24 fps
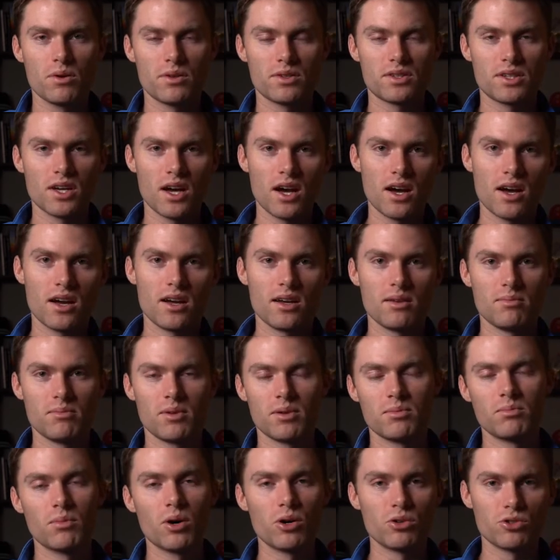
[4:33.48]
time
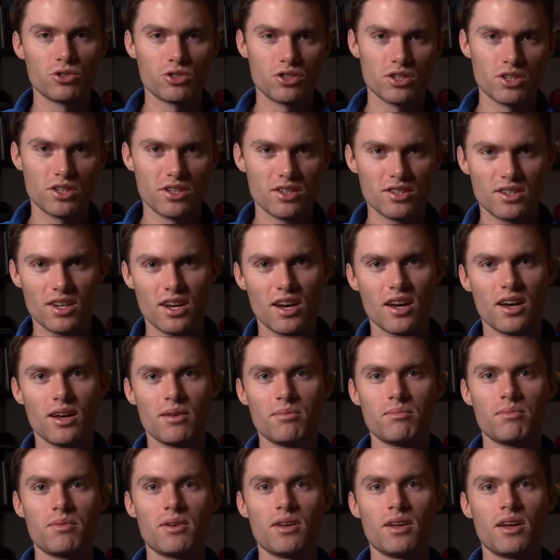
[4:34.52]
and motion in
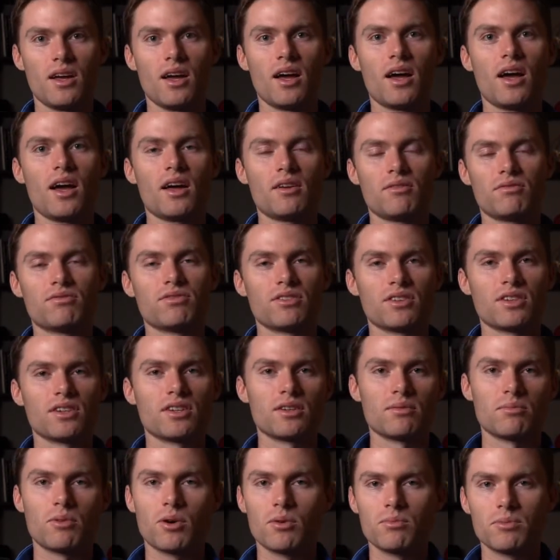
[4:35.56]
time and
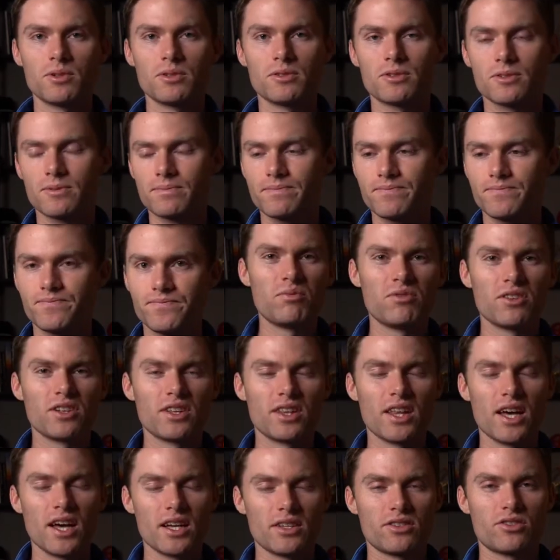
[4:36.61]
fleeting moments. And hopefully
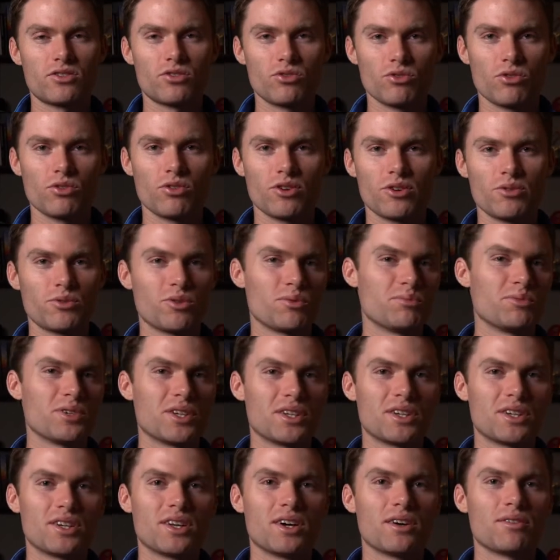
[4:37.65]
that story will be
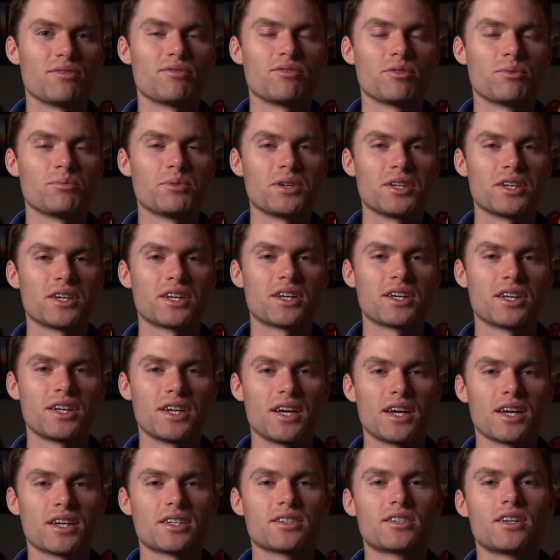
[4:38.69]
enough for me to
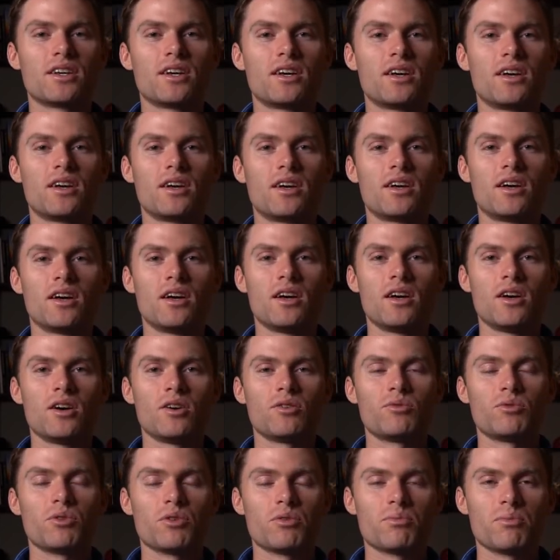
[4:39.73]
connect
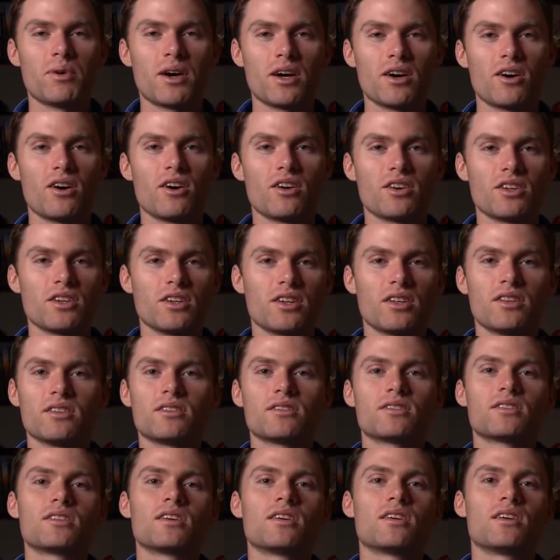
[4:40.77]
with my
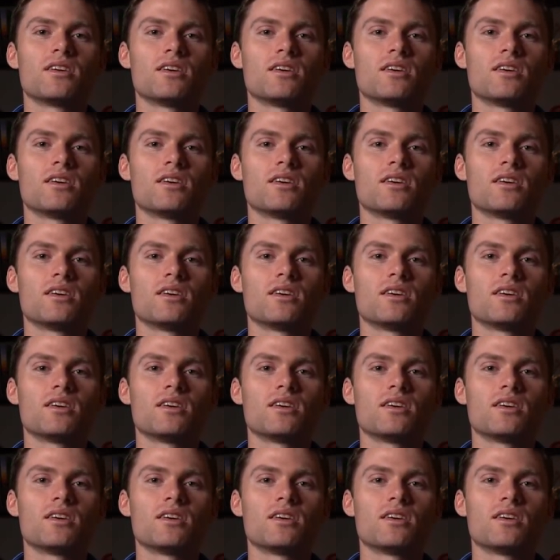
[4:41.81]
audience,